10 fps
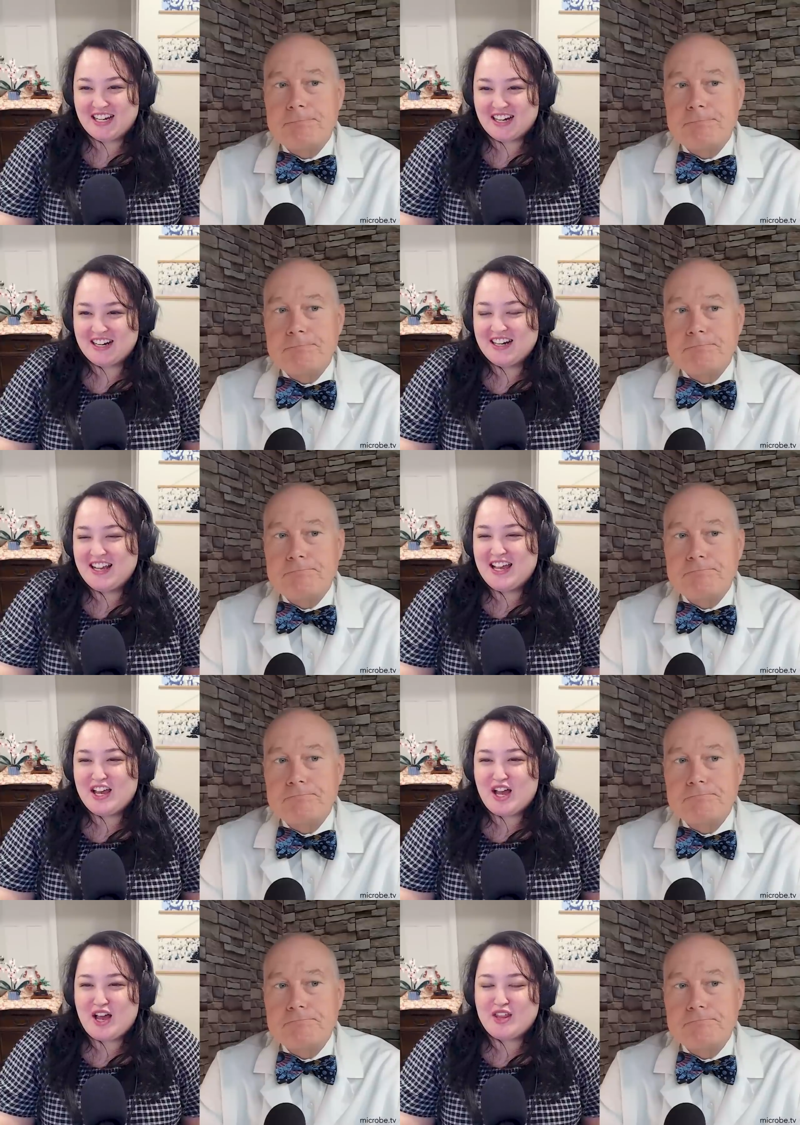Speaker 1: here.
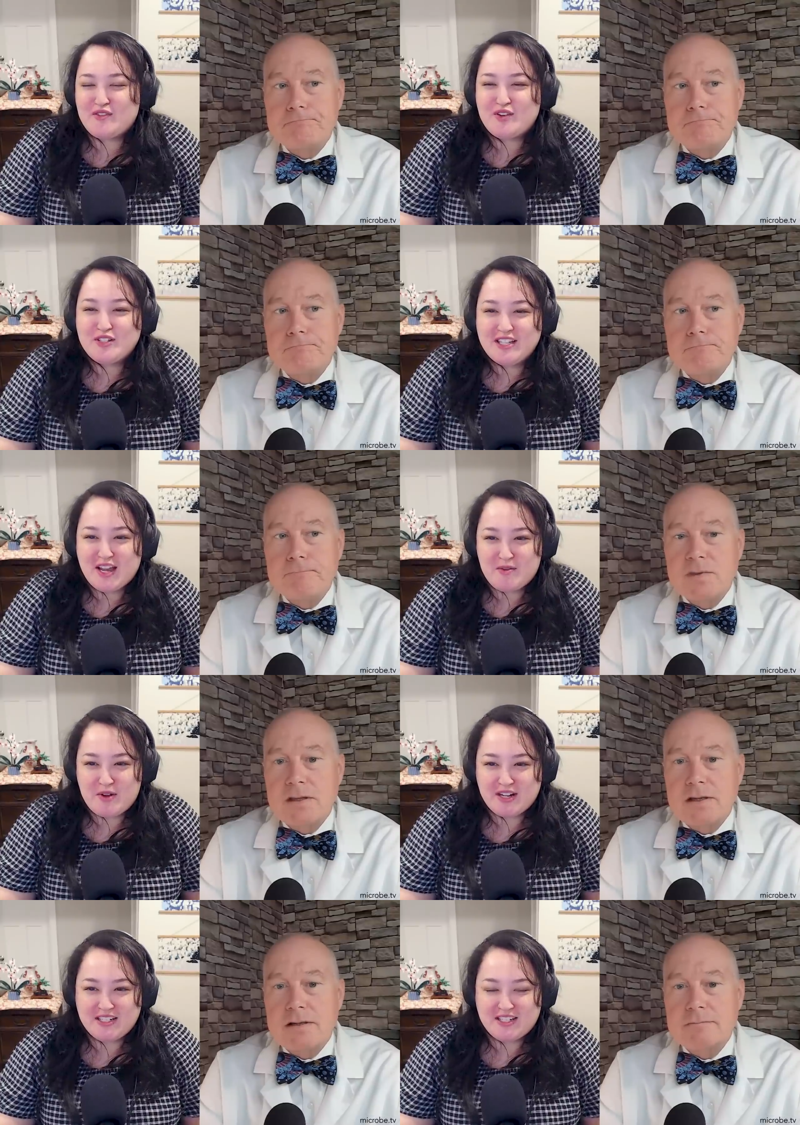Uh, the first thing I
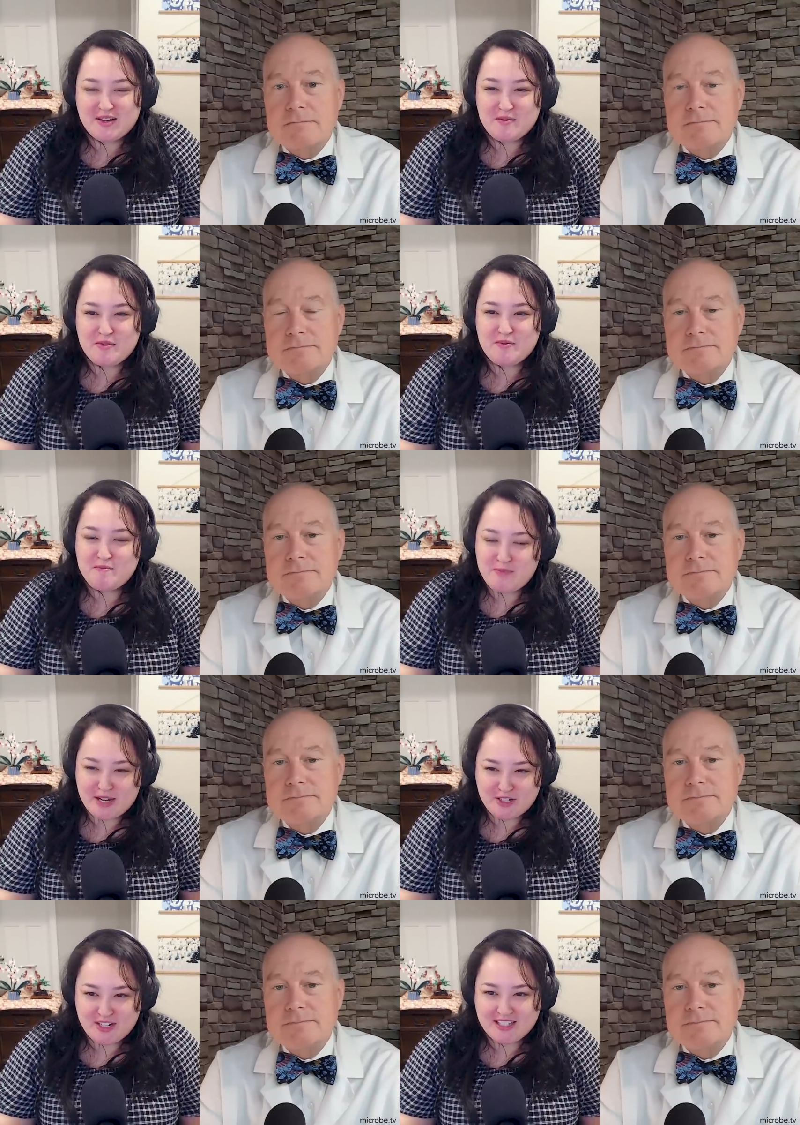wanted to
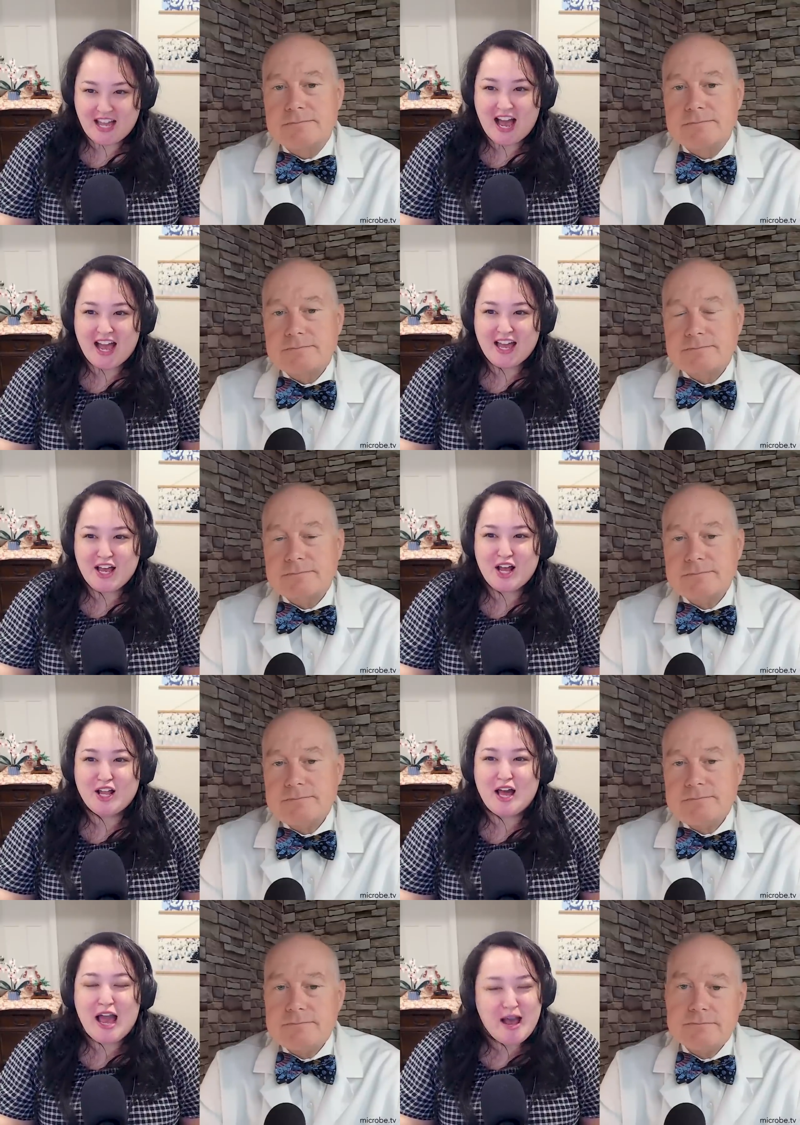mention is I
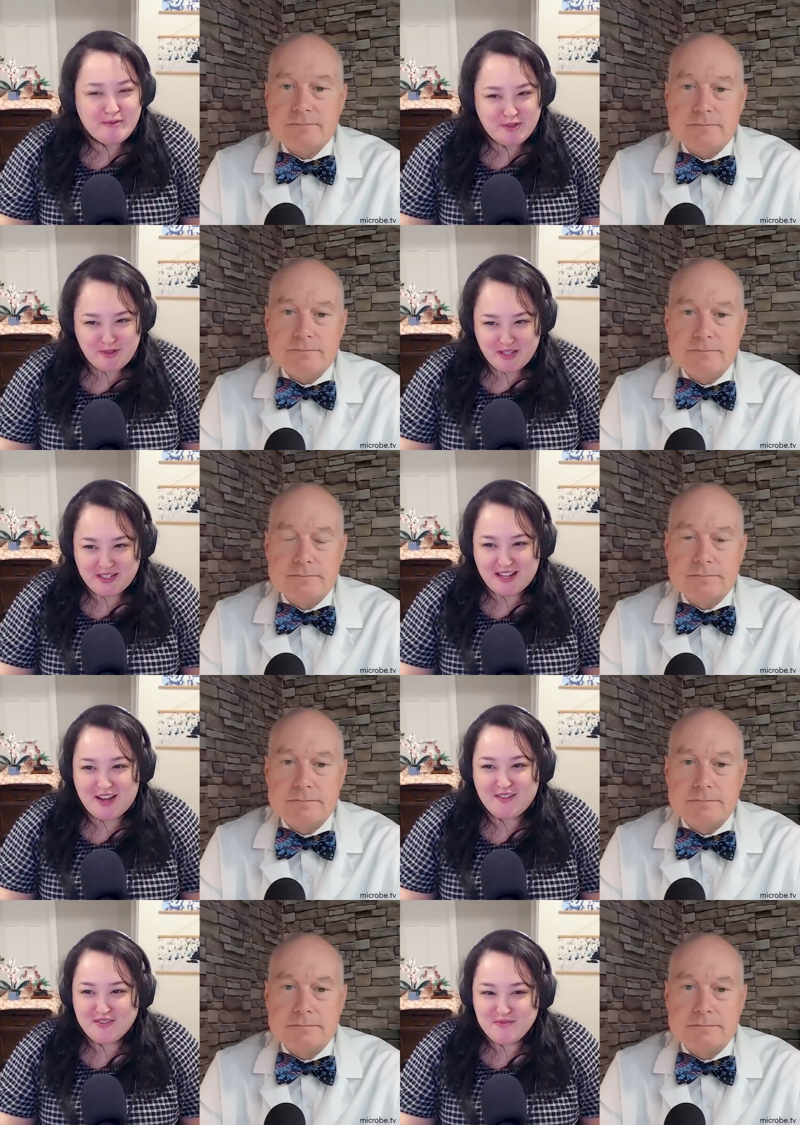absolutely
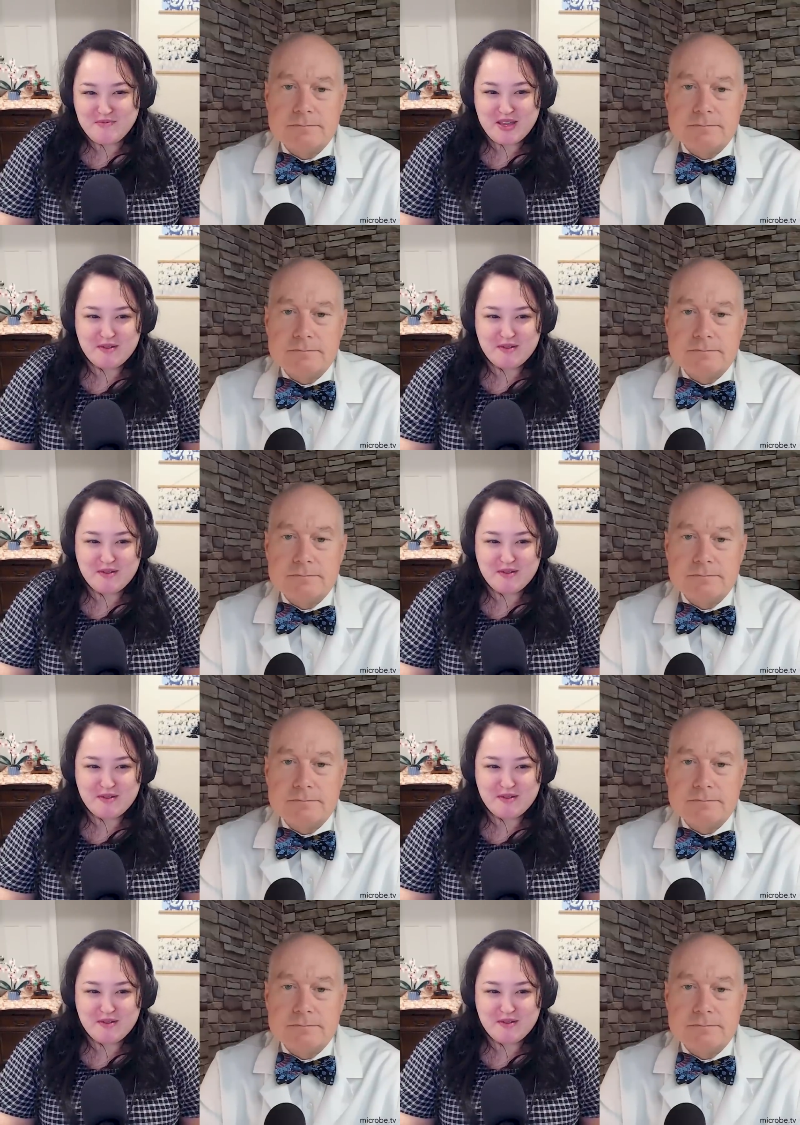love the